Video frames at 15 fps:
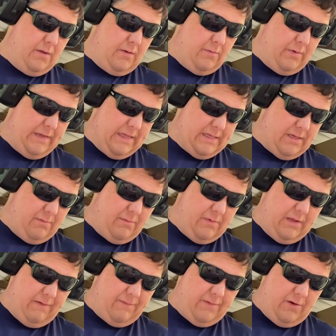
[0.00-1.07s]
We got some
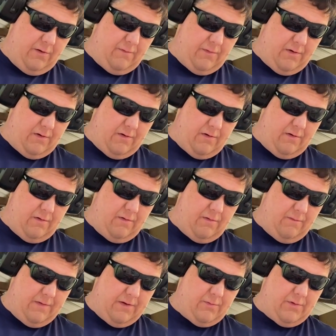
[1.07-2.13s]
leftover
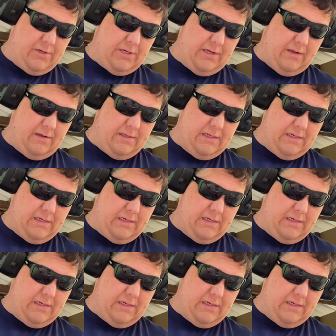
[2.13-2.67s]
Federal shells,